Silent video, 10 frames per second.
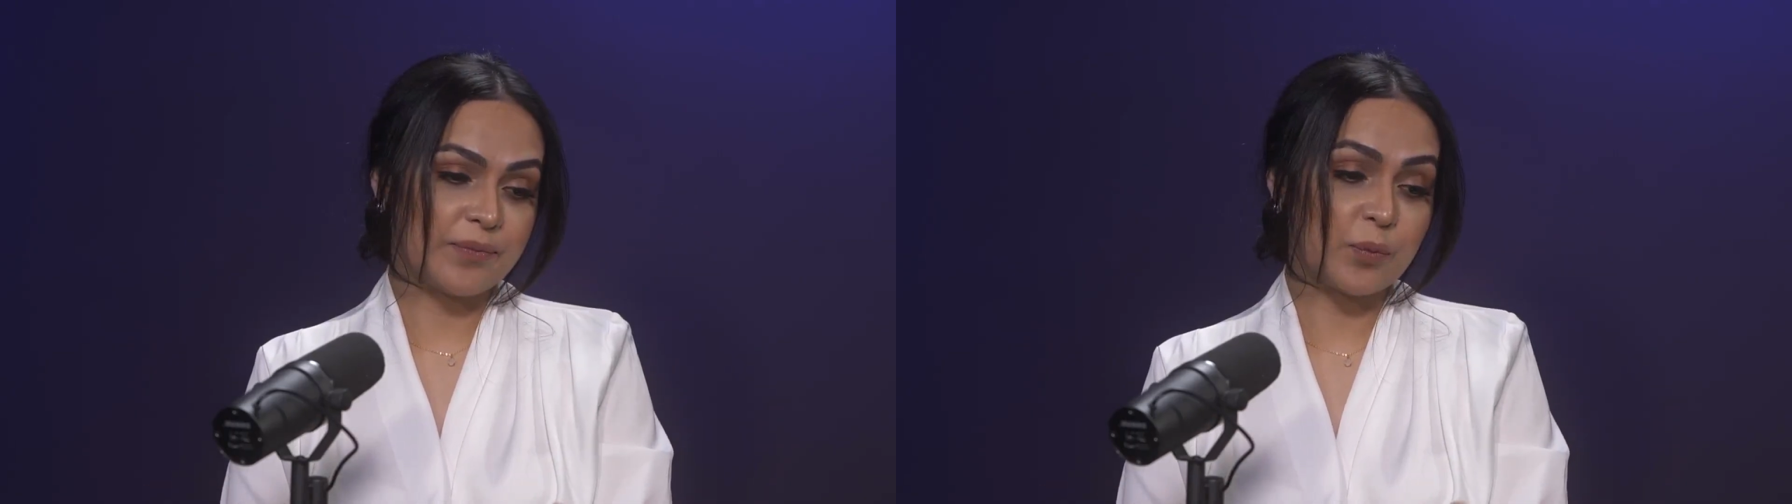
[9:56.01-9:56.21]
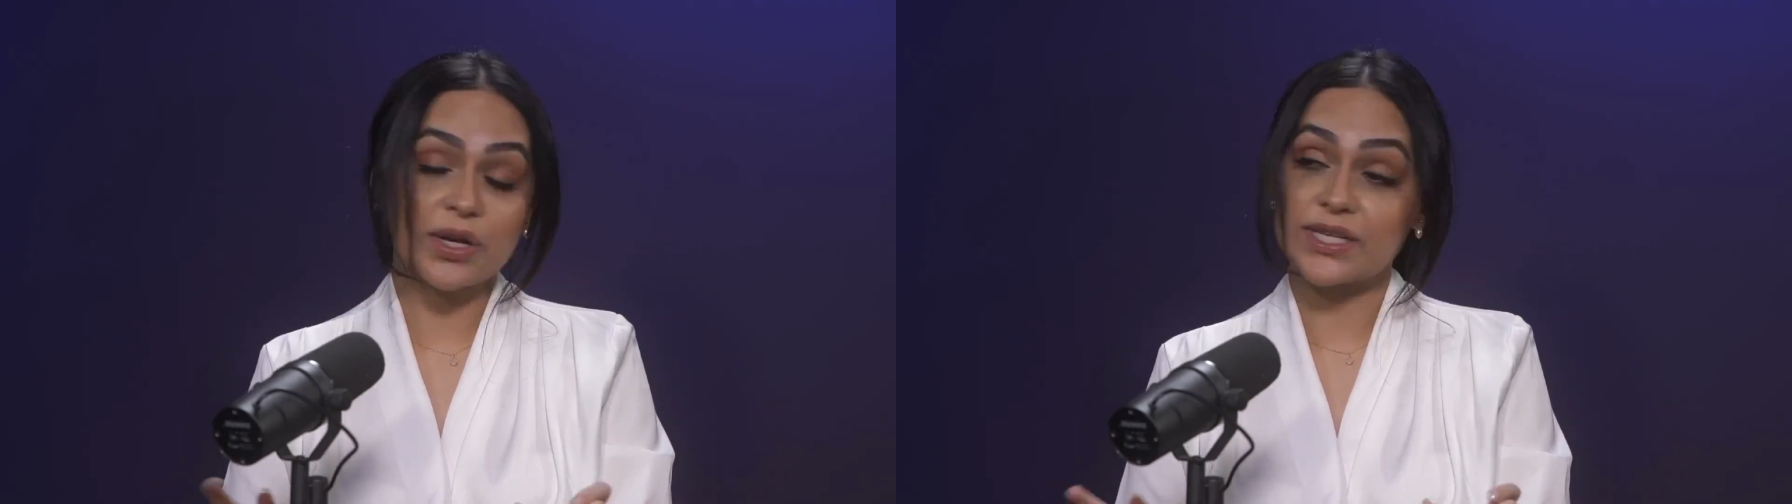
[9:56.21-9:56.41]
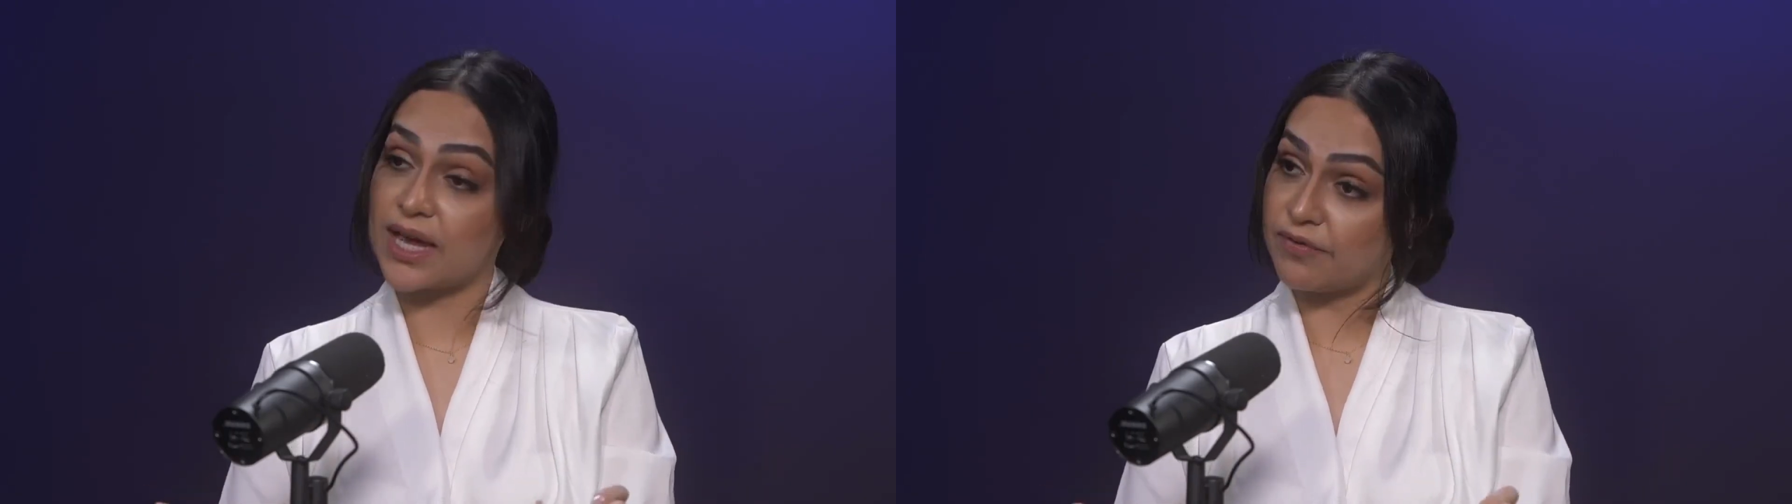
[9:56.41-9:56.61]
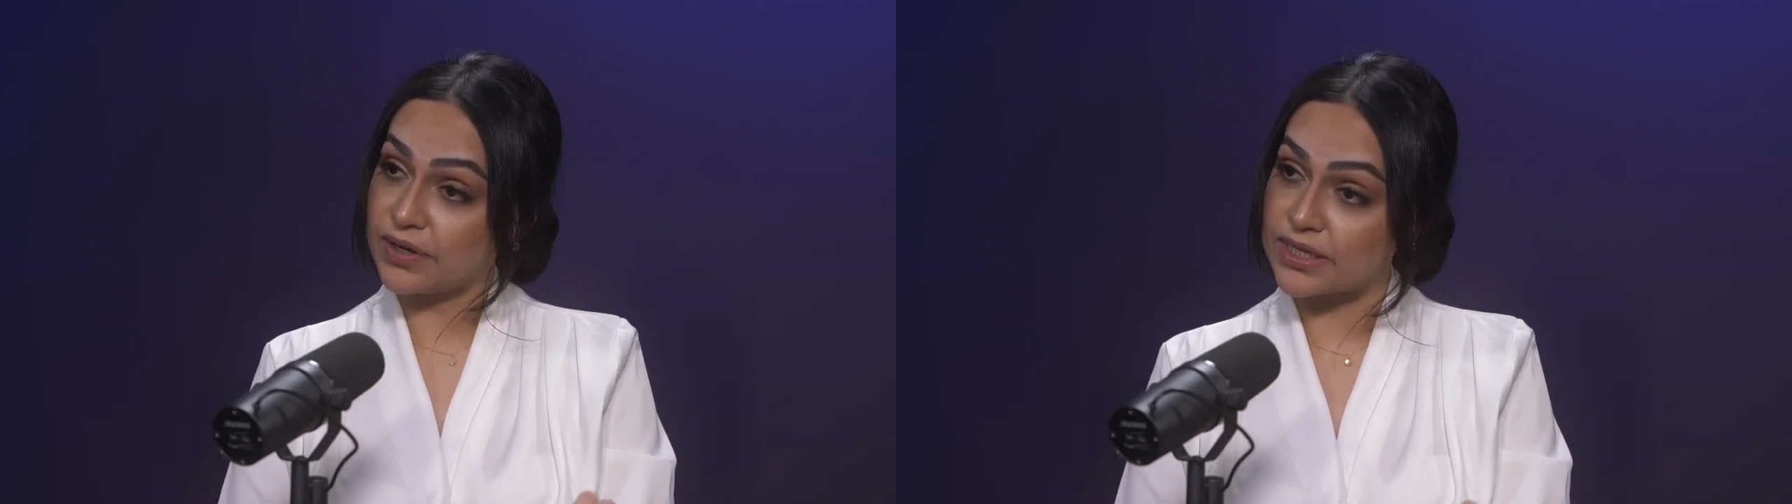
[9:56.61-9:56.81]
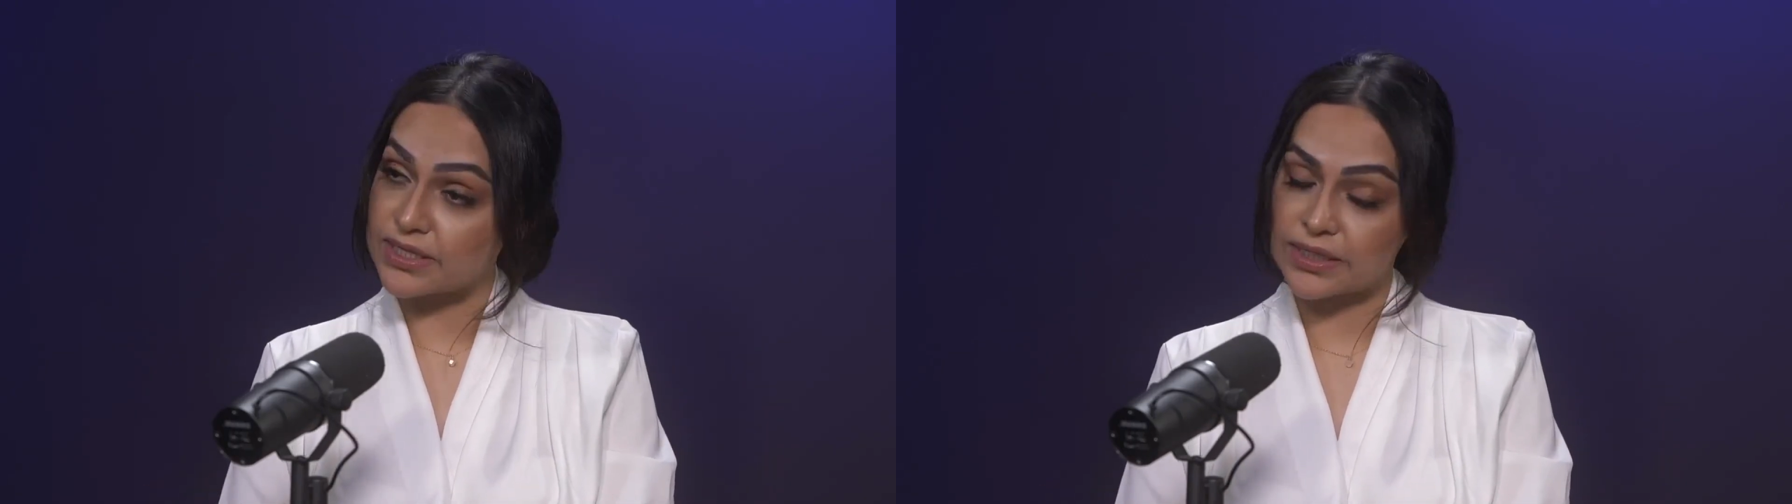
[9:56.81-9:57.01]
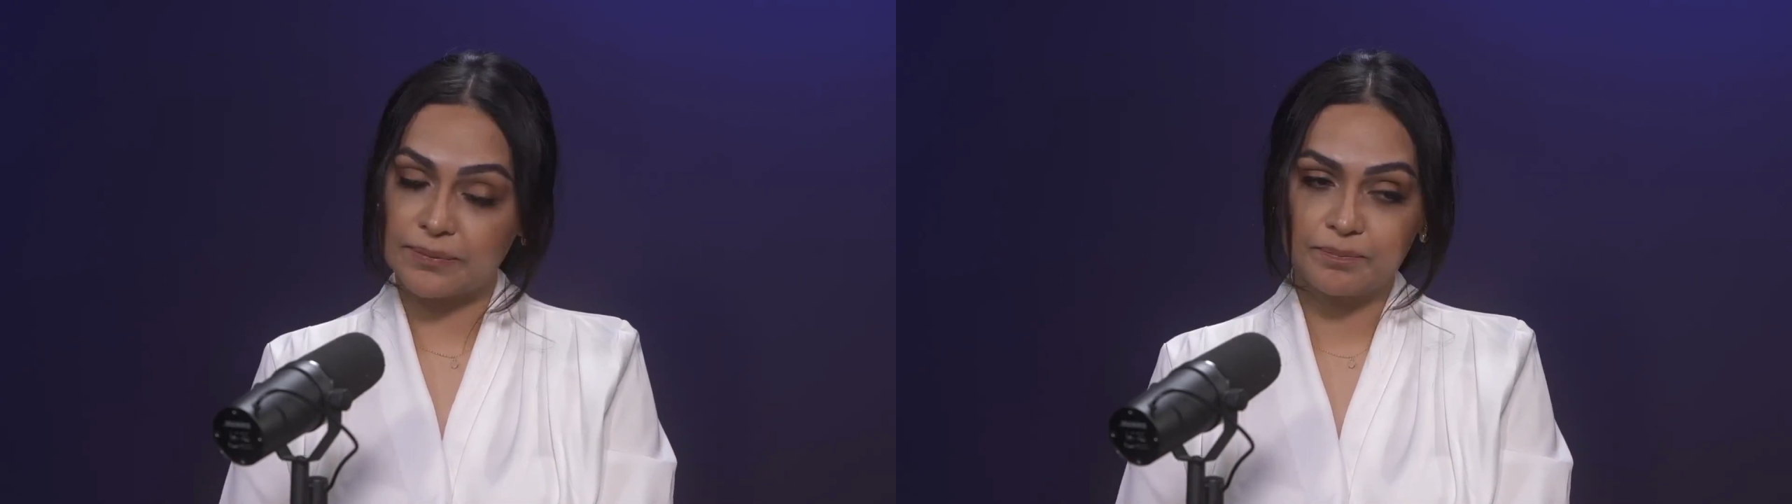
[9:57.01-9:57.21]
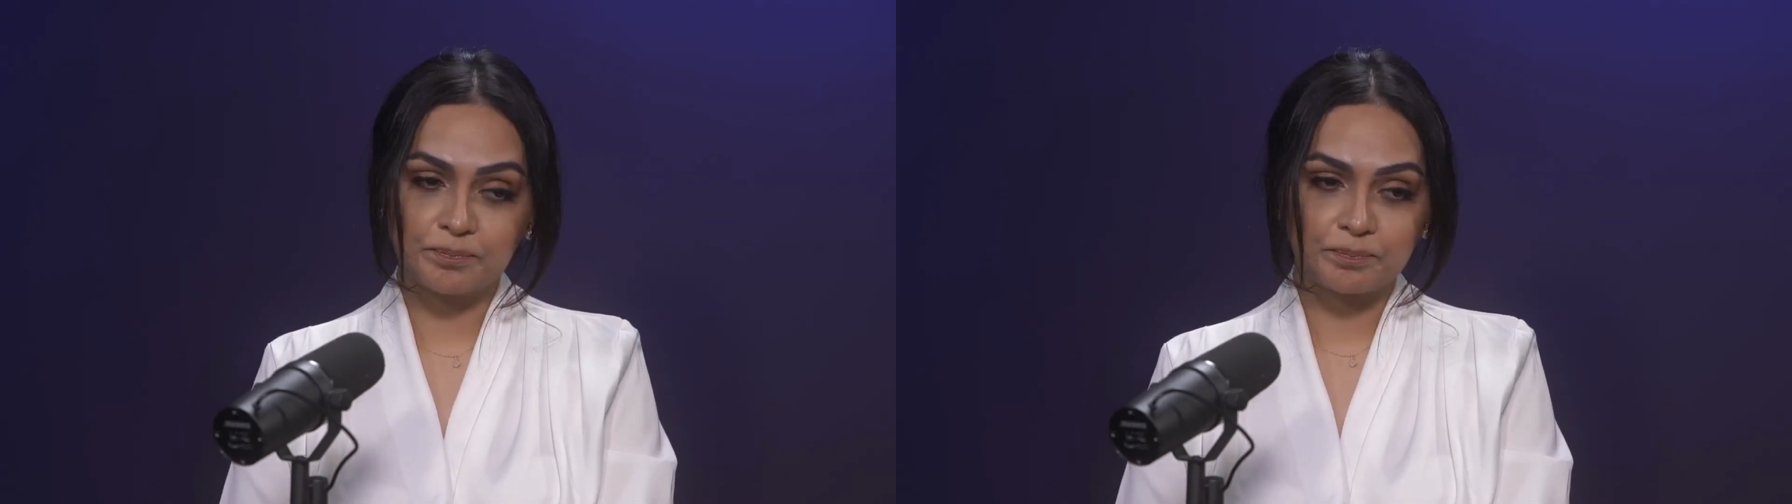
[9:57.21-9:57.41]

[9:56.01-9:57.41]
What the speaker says: what is the efficacy?